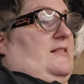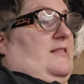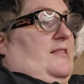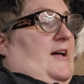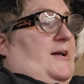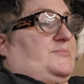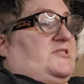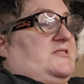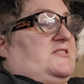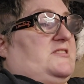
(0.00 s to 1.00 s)

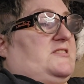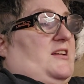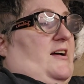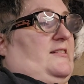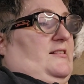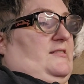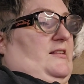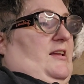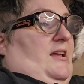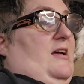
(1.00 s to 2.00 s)
collapsed
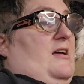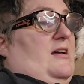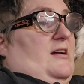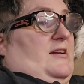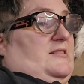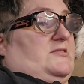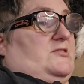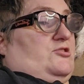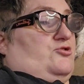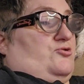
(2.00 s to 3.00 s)
silently
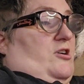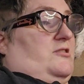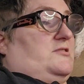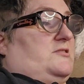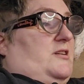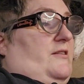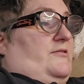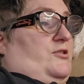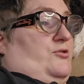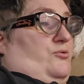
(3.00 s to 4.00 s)
against the trunks
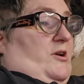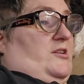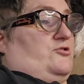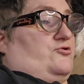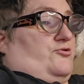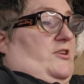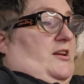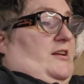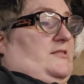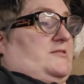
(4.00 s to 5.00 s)
of the great
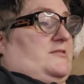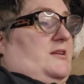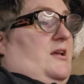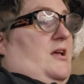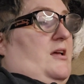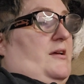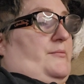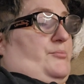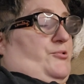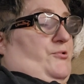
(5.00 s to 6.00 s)
trees
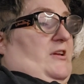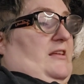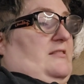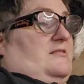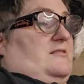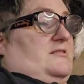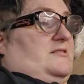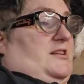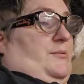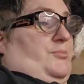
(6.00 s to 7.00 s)
and breathed
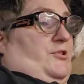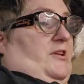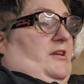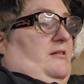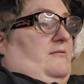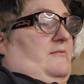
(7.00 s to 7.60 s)
deeply,